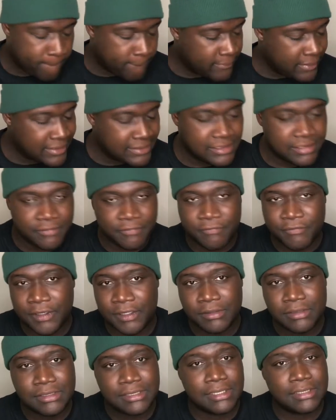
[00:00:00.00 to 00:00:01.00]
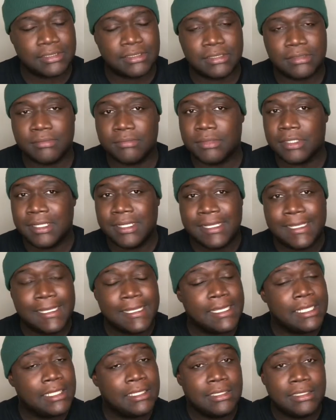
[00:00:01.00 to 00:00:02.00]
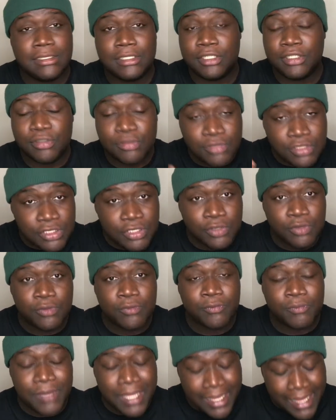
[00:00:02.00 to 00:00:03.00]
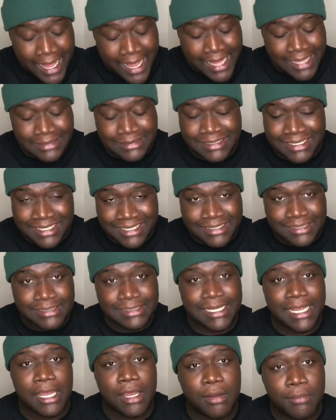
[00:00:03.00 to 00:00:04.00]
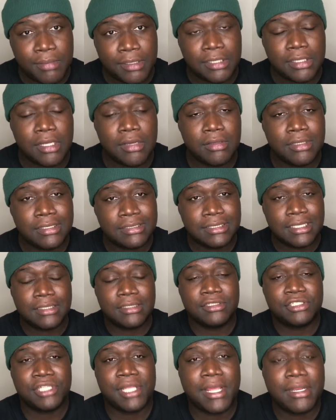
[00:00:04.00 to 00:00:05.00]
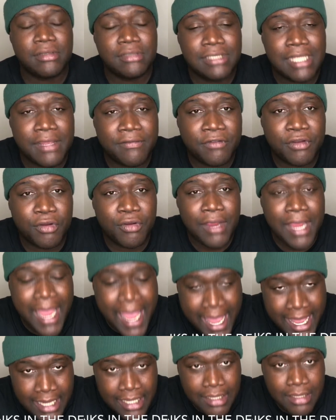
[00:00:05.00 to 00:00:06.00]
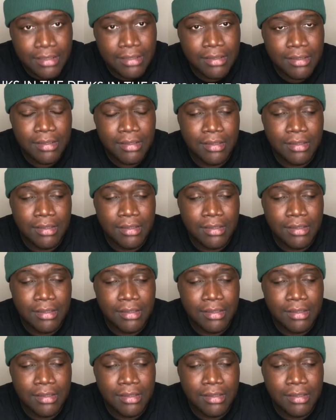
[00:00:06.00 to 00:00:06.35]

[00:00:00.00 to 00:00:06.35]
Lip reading: Listen, folks, there's some YouTube content down below. There's other channels I've created.